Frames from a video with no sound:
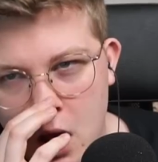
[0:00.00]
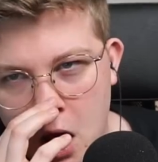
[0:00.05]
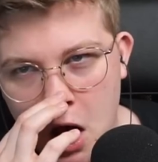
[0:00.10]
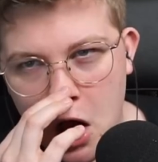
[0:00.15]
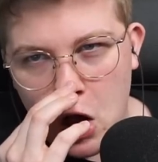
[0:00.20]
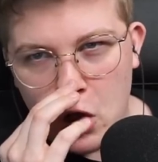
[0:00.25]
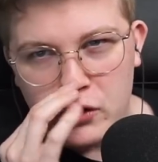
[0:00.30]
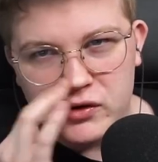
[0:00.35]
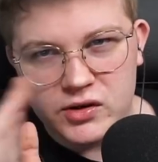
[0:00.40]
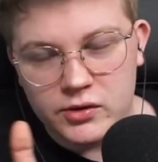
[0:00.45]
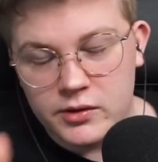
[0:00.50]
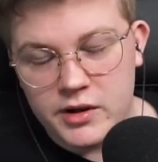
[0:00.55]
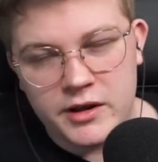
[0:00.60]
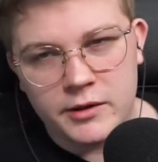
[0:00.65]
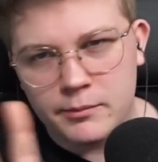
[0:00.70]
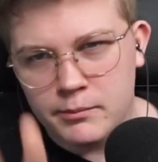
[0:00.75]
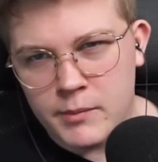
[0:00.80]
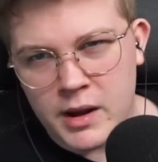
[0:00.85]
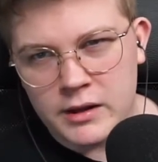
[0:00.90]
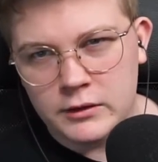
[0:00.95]
So
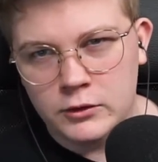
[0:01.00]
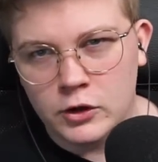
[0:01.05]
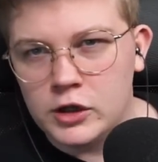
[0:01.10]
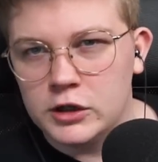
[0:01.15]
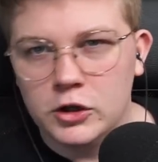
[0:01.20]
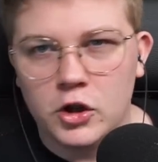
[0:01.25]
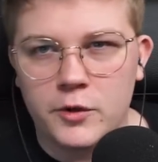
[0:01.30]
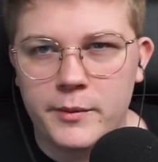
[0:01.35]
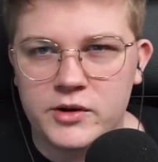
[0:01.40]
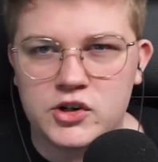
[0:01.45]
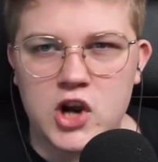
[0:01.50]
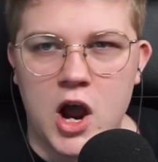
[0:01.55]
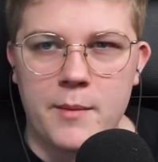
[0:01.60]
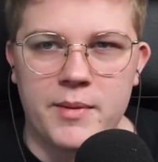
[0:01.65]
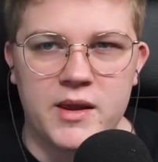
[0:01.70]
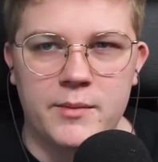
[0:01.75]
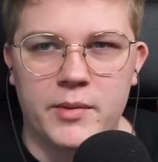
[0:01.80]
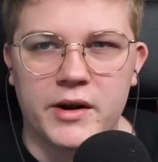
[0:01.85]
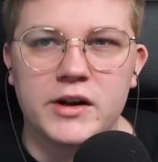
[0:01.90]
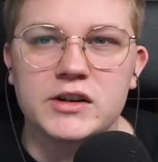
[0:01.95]
it might look a little bit
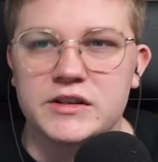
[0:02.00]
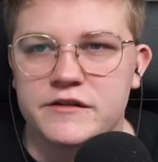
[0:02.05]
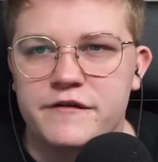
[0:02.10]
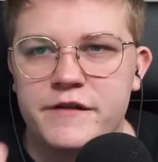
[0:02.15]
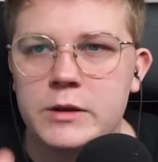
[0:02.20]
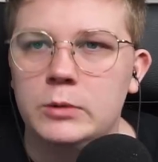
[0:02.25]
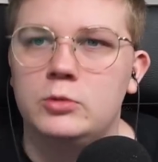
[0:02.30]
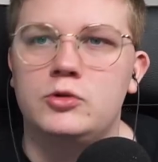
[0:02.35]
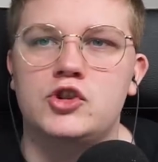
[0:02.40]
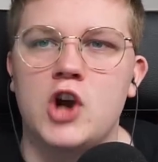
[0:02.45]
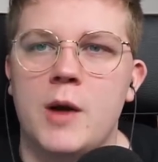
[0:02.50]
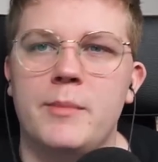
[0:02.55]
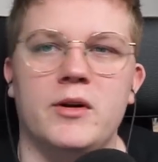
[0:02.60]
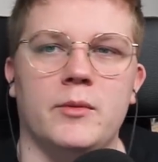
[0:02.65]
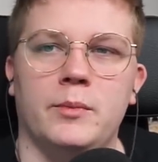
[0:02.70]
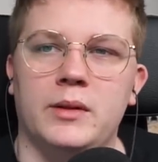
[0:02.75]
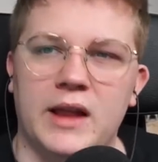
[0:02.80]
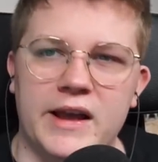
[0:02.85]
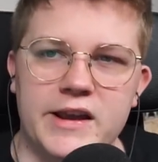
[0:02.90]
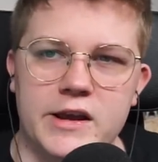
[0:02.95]
choppy, but it doesn't feel choppy to
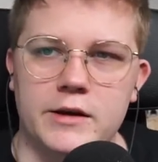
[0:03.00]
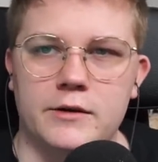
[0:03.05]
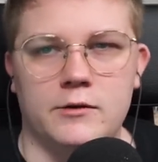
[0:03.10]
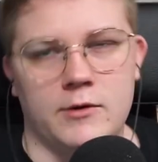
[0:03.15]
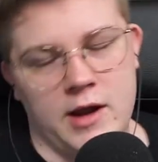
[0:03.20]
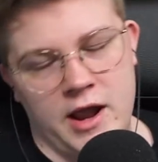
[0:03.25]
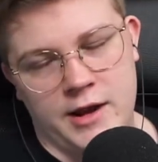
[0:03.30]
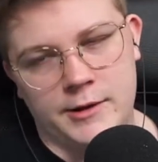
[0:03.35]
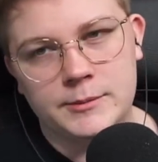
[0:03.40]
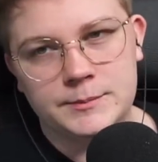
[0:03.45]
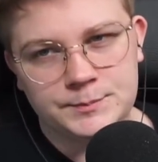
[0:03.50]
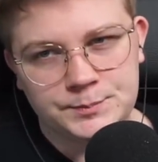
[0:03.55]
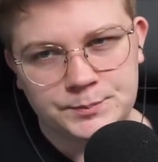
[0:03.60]
play it, right?